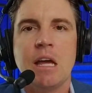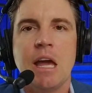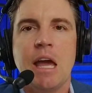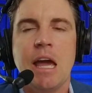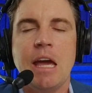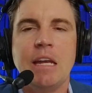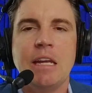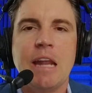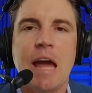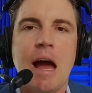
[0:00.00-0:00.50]

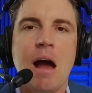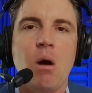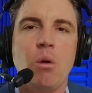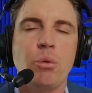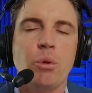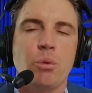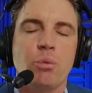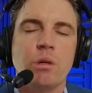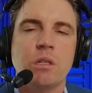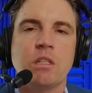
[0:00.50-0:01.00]
and now
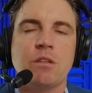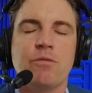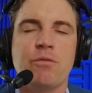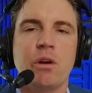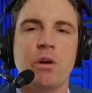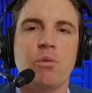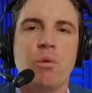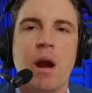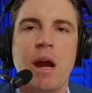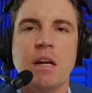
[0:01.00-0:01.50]
the risk
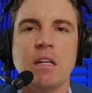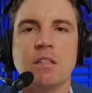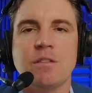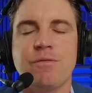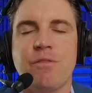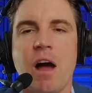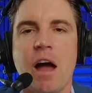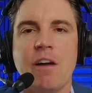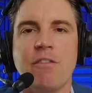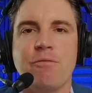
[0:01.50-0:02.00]
free rate is
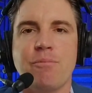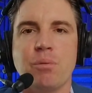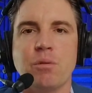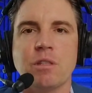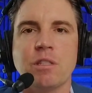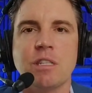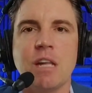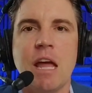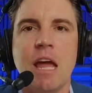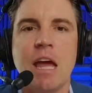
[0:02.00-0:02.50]
five
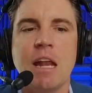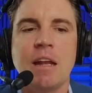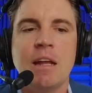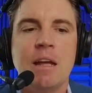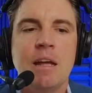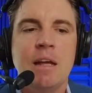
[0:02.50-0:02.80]
percent.